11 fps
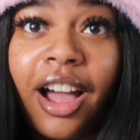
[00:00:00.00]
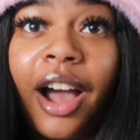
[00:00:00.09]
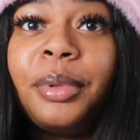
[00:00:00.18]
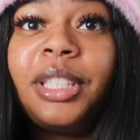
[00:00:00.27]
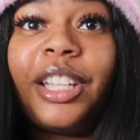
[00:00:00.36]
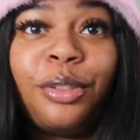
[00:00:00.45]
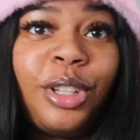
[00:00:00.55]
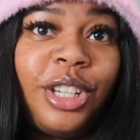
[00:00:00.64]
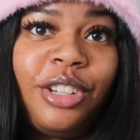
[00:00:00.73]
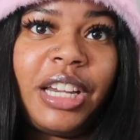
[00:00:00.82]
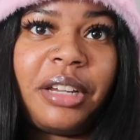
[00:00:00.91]
I would
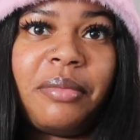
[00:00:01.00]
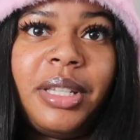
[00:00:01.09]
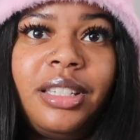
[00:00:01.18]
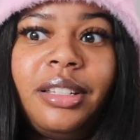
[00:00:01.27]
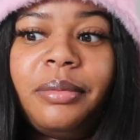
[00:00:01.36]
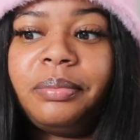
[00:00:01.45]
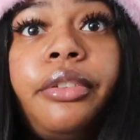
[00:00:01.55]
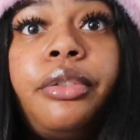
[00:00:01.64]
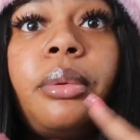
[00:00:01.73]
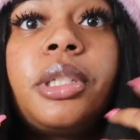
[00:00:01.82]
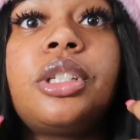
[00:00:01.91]
definitely recommend it.
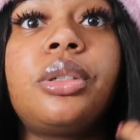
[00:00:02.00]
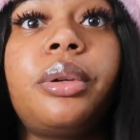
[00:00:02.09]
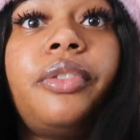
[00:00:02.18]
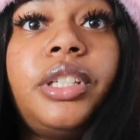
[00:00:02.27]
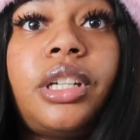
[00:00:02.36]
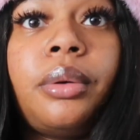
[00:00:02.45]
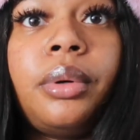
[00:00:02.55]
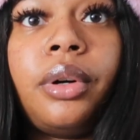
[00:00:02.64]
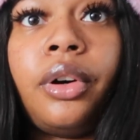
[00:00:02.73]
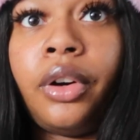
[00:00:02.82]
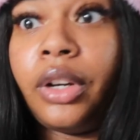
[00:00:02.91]
you want me to do a
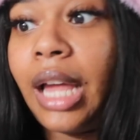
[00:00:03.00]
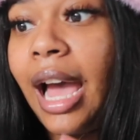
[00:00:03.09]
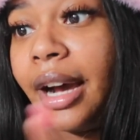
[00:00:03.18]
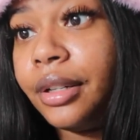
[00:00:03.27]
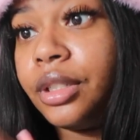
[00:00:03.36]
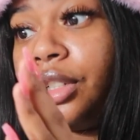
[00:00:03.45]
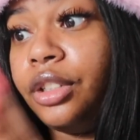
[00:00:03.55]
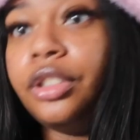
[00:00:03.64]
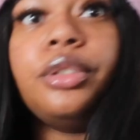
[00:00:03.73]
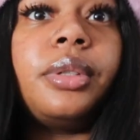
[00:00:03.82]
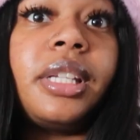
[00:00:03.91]
video on how to
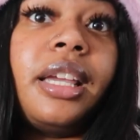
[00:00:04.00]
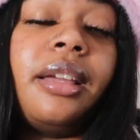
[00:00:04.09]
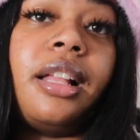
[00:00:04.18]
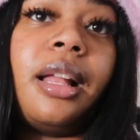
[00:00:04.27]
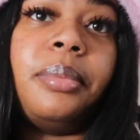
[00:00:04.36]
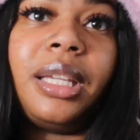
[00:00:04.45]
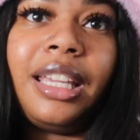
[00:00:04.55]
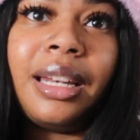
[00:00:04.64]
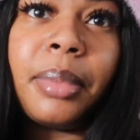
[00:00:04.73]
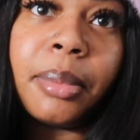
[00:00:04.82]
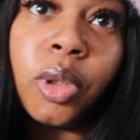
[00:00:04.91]
use it
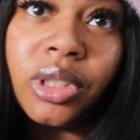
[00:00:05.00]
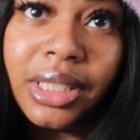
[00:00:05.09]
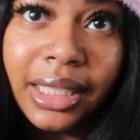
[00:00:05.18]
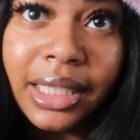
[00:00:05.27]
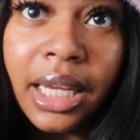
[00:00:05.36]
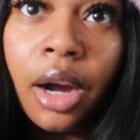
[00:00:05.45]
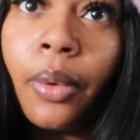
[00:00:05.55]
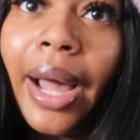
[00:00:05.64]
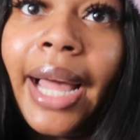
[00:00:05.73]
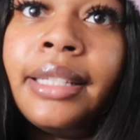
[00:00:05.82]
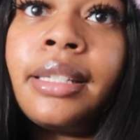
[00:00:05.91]
in a bit more detail
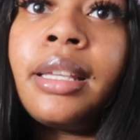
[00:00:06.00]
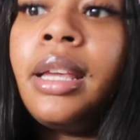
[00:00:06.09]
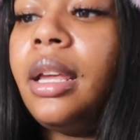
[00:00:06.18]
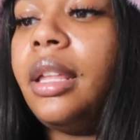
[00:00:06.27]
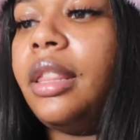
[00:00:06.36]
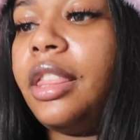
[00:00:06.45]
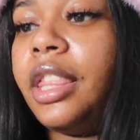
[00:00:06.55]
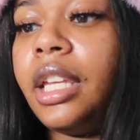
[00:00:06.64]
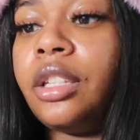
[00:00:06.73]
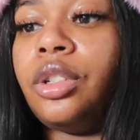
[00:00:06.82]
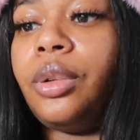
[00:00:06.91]
and the
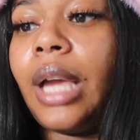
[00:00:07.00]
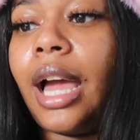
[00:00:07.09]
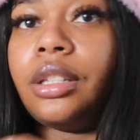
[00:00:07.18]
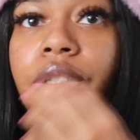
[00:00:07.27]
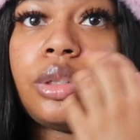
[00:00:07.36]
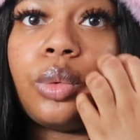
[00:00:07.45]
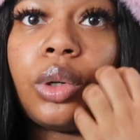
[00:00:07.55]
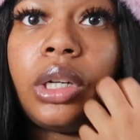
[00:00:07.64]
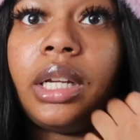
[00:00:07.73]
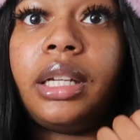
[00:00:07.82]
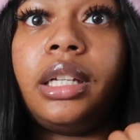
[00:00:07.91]
things you can do
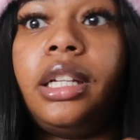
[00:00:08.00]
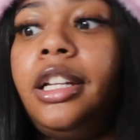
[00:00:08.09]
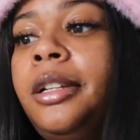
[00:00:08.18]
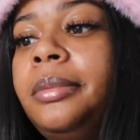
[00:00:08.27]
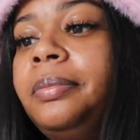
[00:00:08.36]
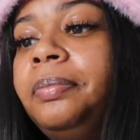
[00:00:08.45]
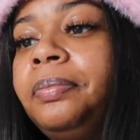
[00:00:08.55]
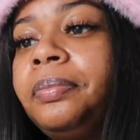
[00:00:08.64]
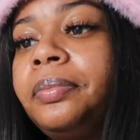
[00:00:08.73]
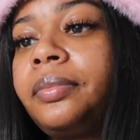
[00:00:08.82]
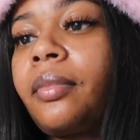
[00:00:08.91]
on it,
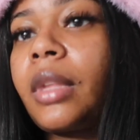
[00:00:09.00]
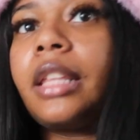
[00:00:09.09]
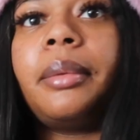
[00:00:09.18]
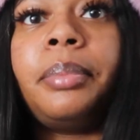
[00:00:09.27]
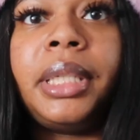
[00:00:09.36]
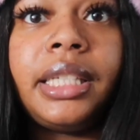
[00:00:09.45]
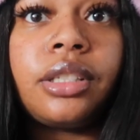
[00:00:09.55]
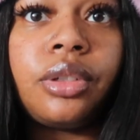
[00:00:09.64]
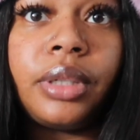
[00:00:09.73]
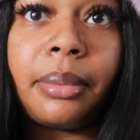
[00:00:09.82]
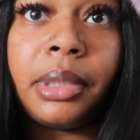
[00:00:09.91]
then please
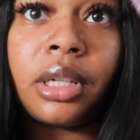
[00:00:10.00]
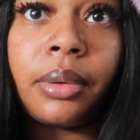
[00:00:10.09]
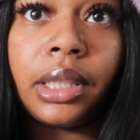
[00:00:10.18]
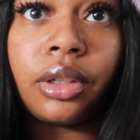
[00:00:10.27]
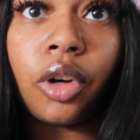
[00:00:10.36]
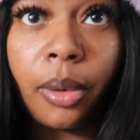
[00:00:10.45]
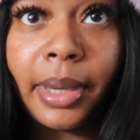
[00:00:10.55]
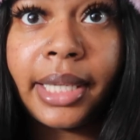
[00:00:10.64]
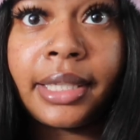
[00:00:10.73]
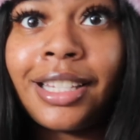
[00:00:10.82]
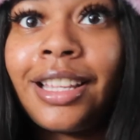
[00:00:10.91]
do let me know in the
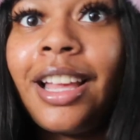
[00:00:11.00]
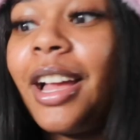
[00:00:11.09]
comments.